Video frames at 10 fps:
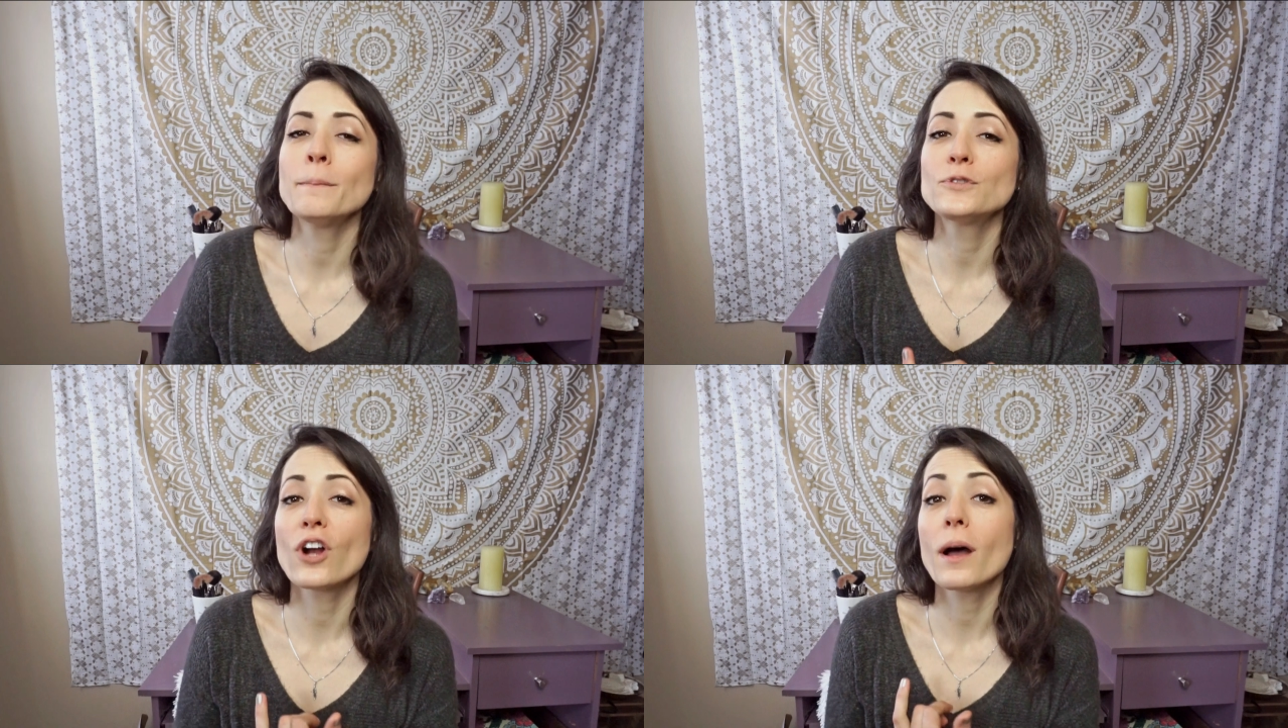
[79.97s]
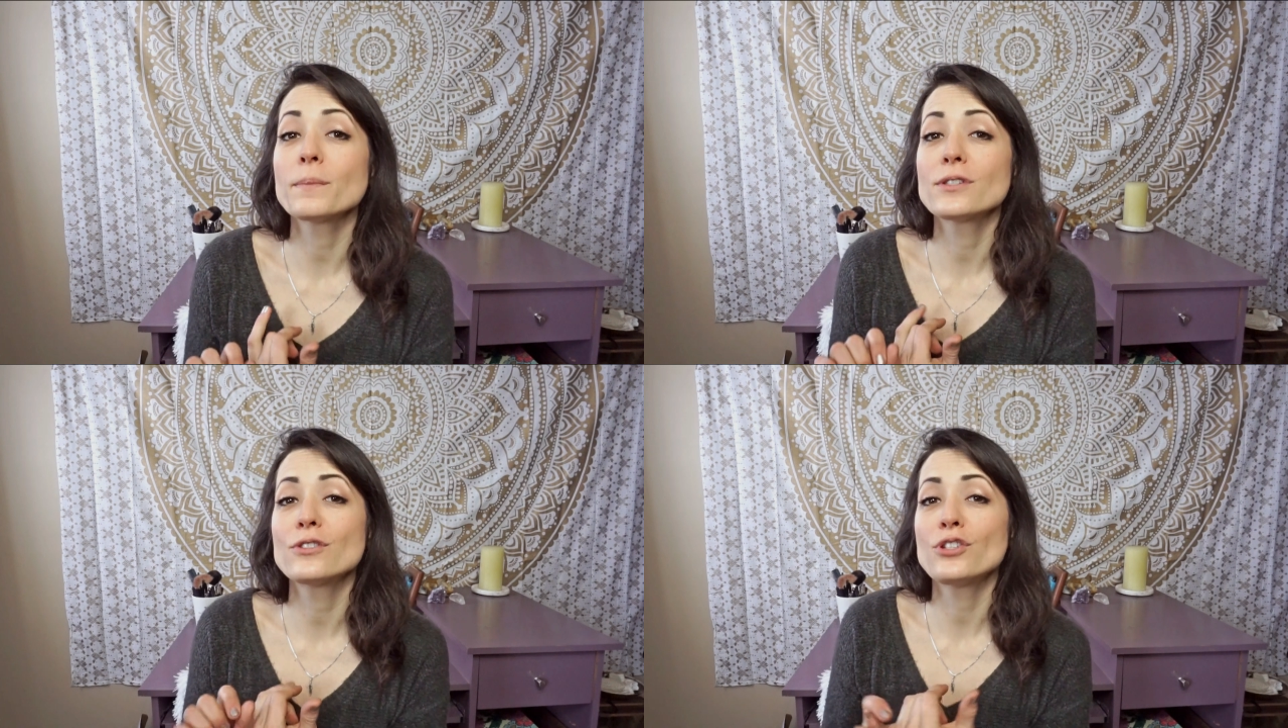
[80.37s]

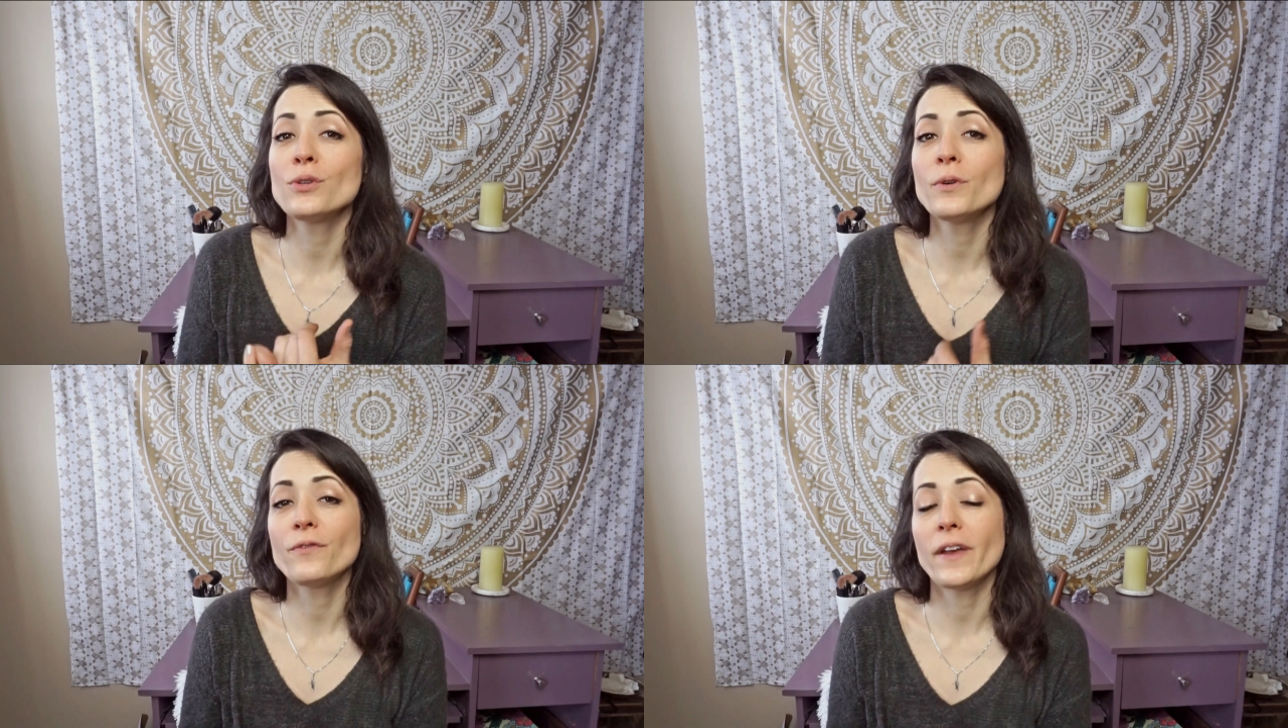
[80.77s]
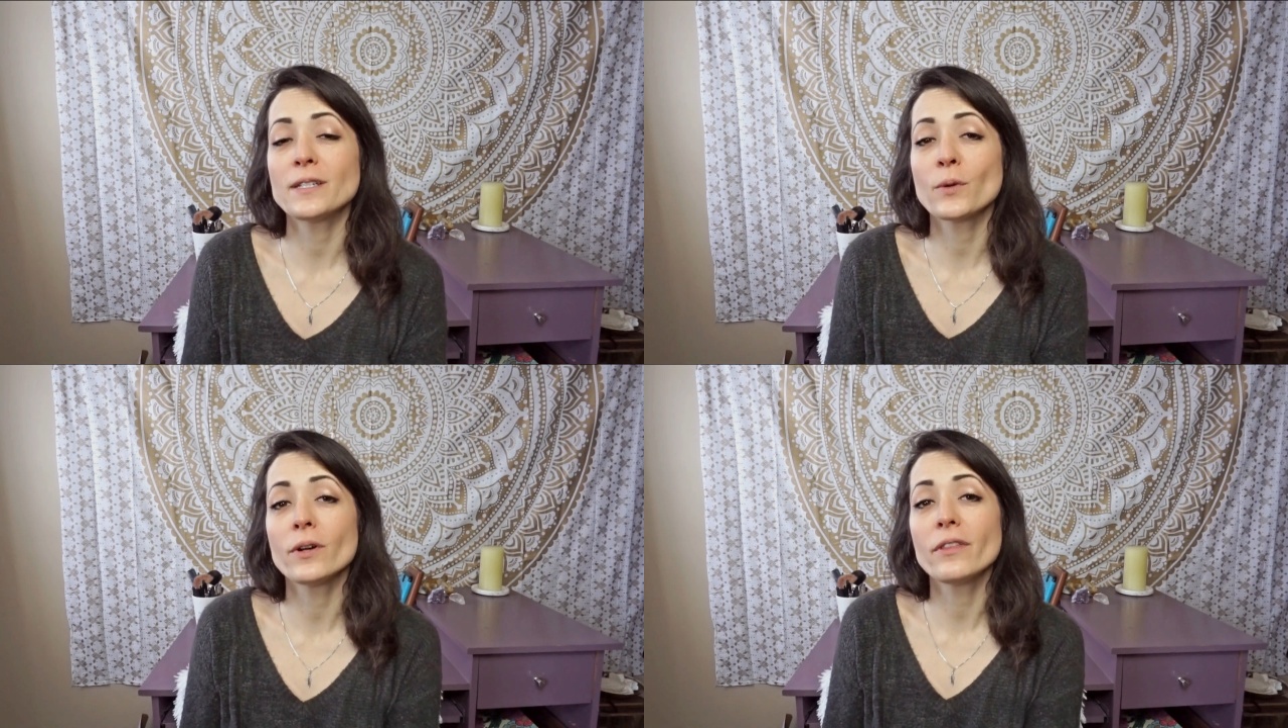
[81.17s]
drops to a
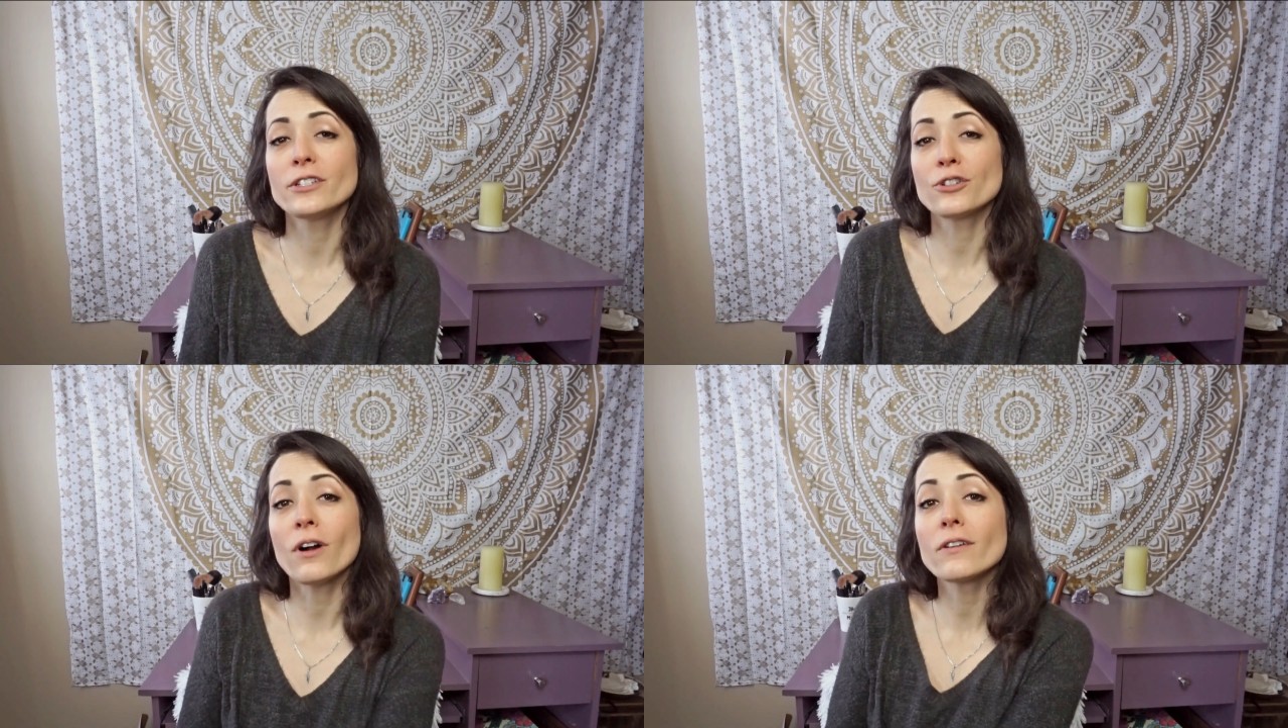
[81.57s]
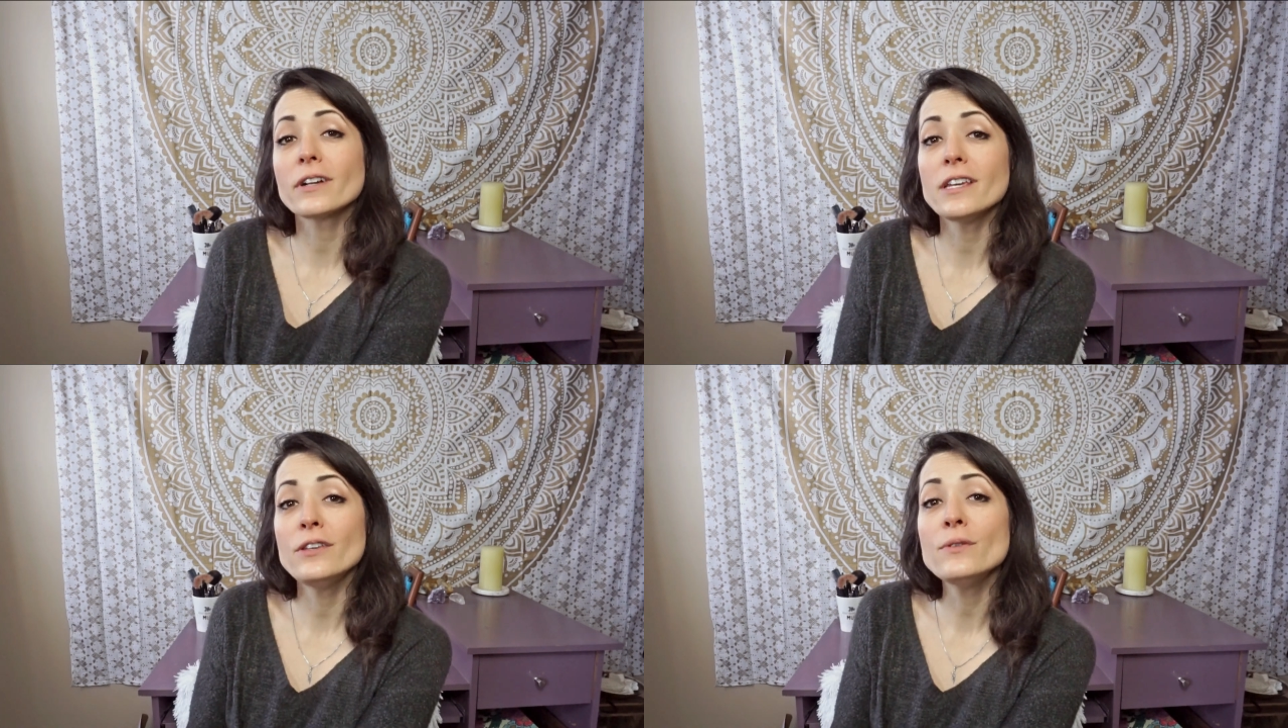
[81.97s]
face oil that you're
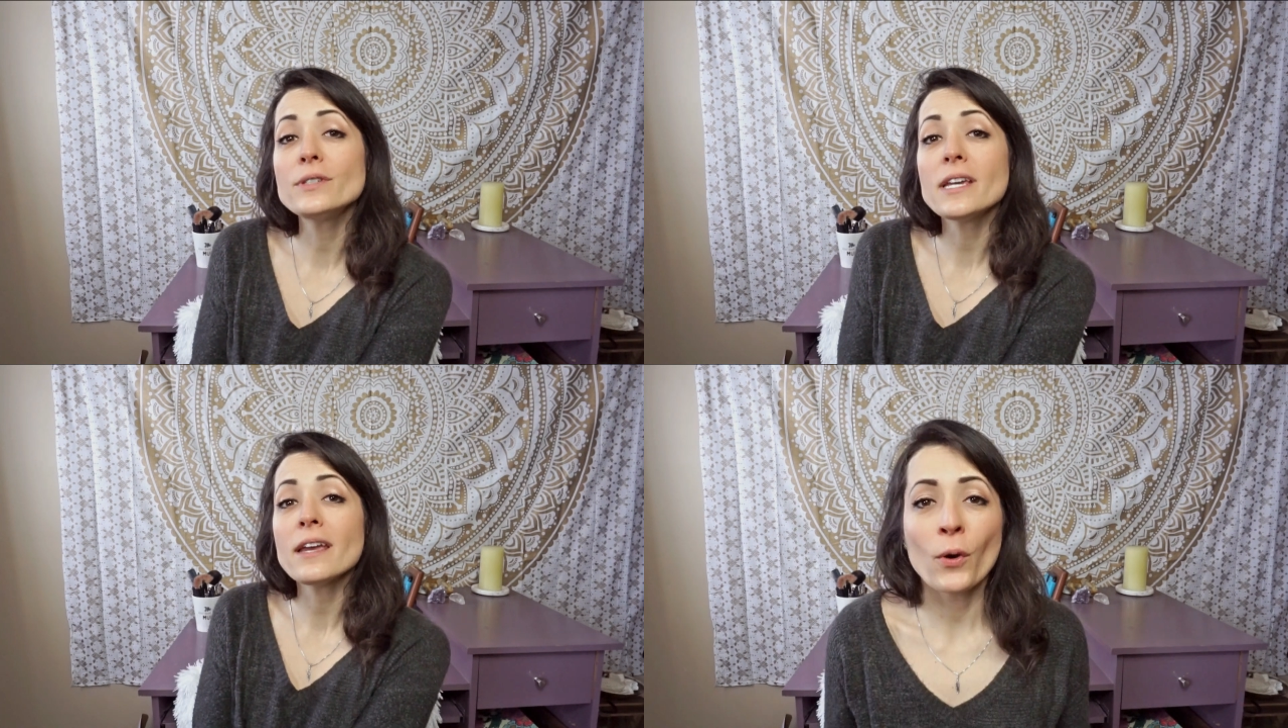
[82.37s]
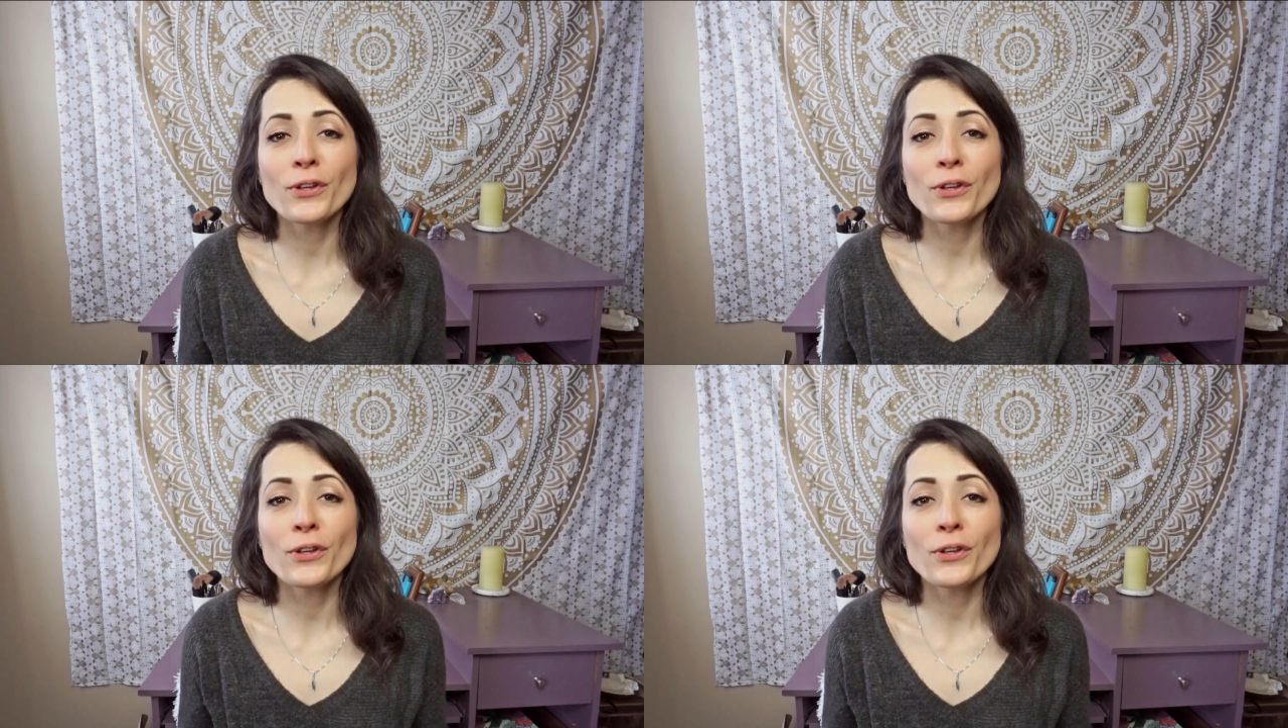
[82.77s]
already using,